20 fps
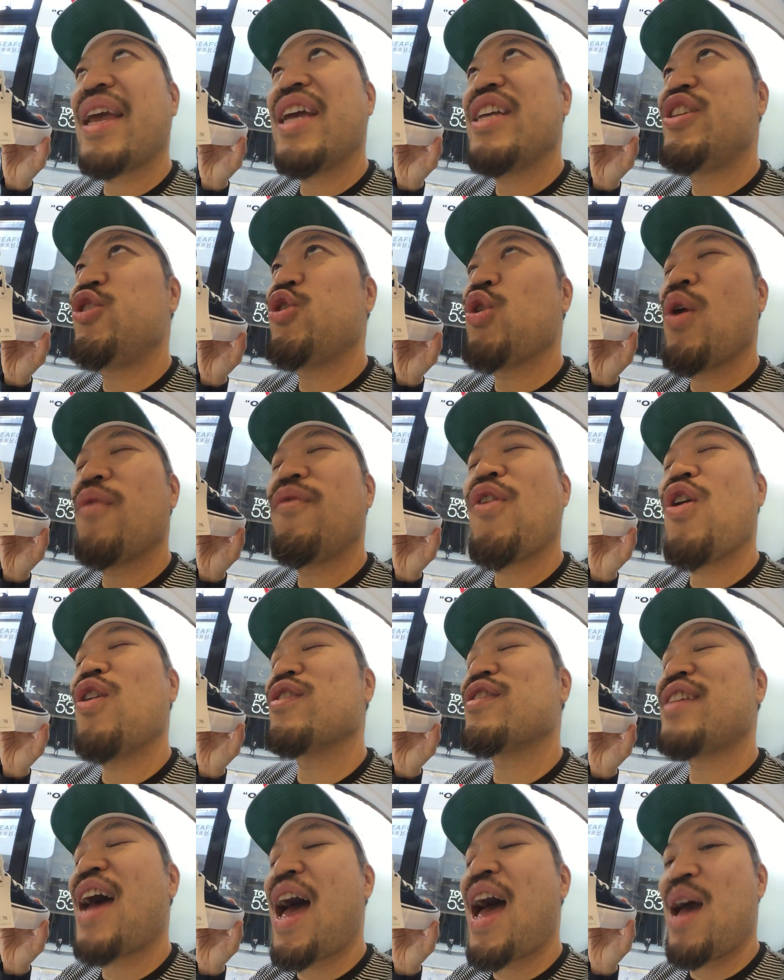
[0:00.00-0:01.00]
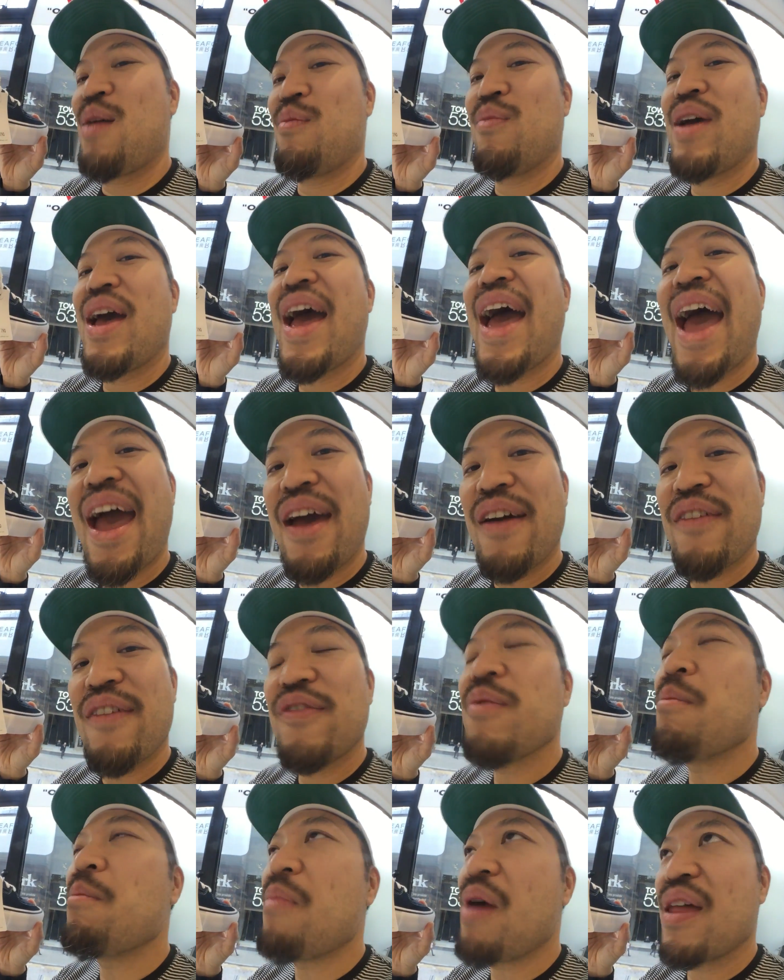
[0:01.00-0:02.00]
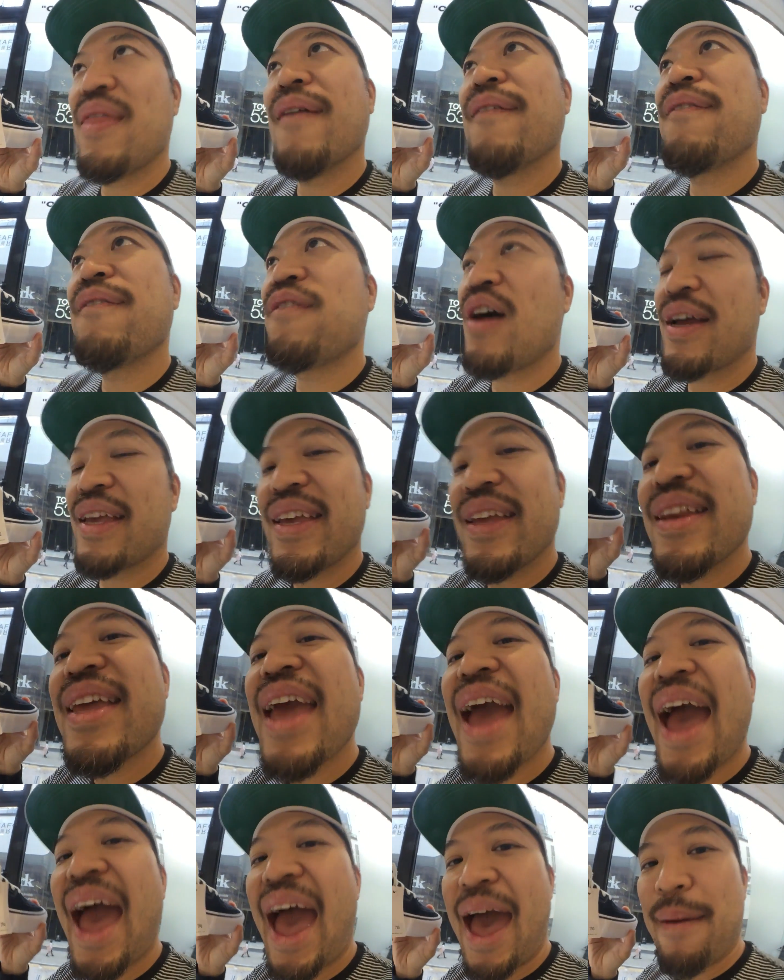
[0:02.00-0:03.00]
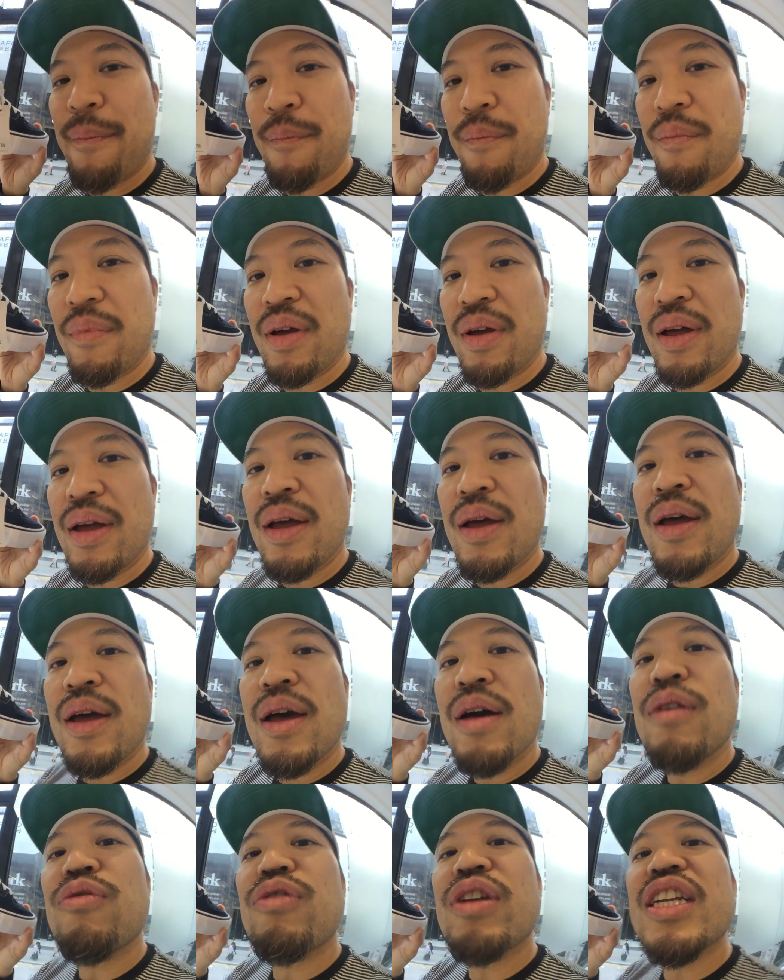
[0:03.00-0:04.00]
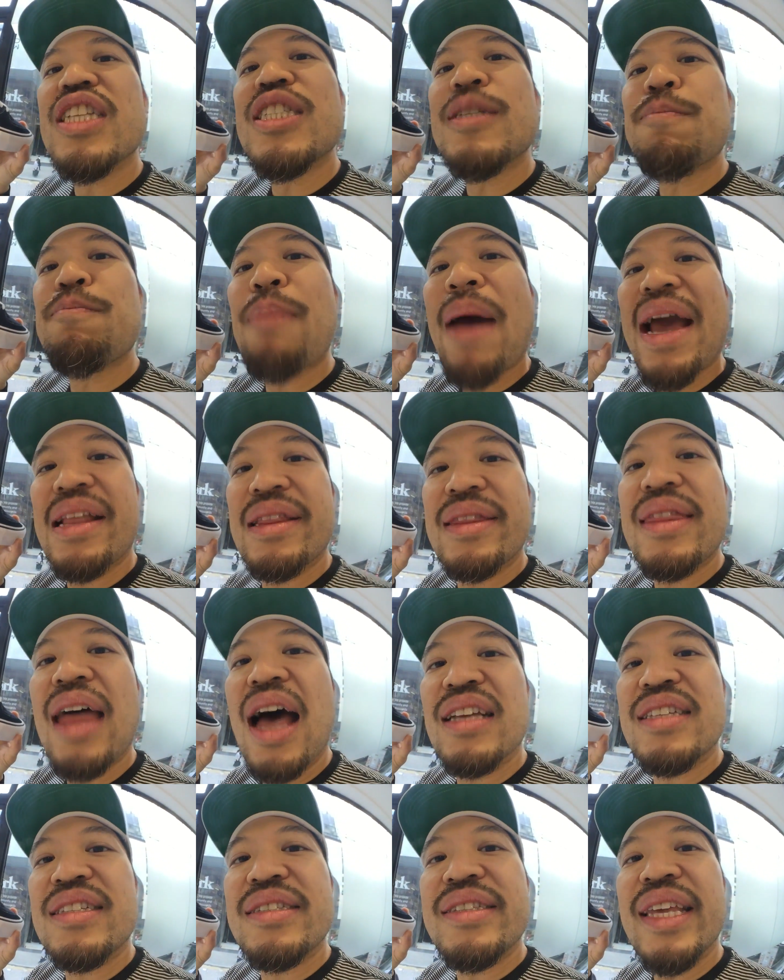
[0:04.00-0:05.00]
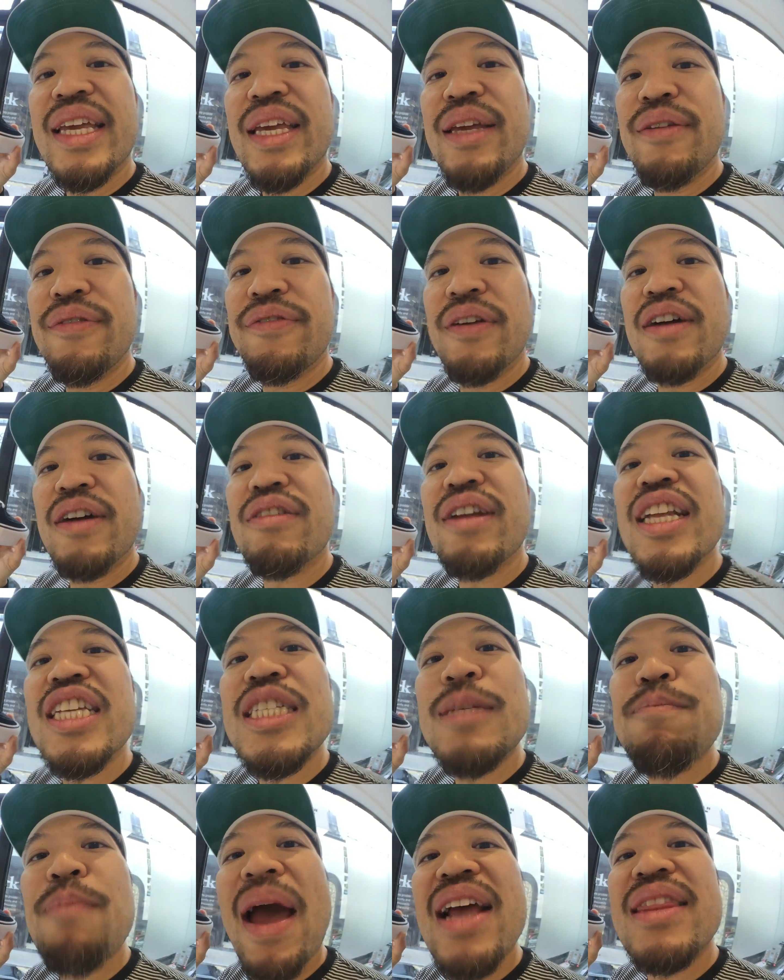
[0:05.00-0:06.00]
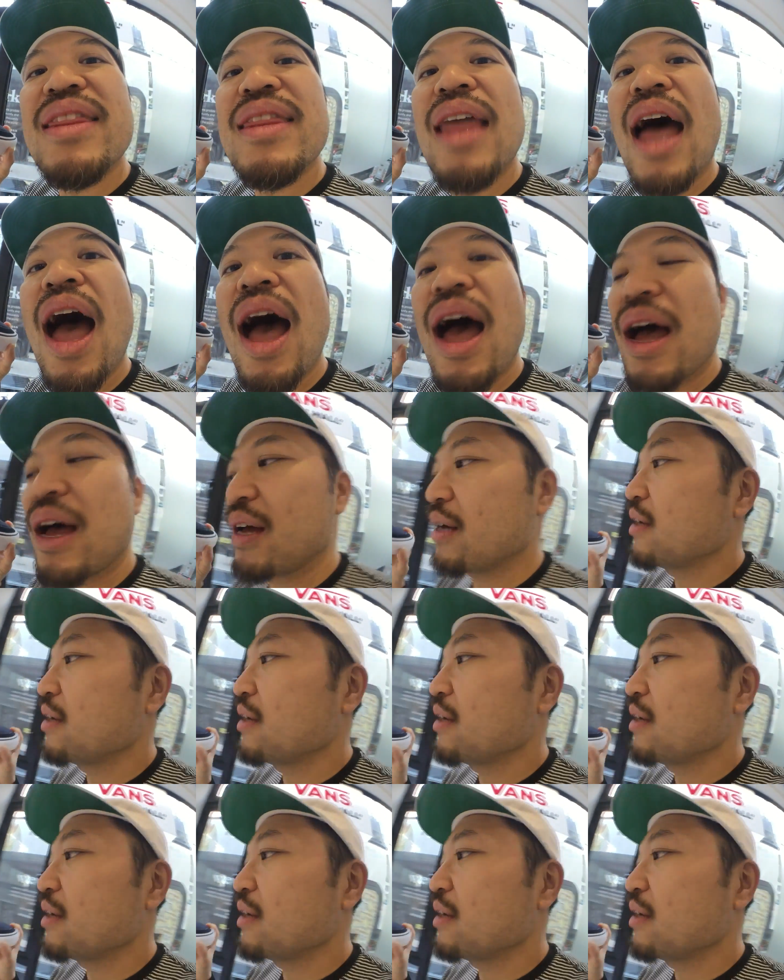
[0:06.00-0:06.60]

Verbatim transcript: case you of all time. Half motherfucking cap. Respecta, Steve. Respecta.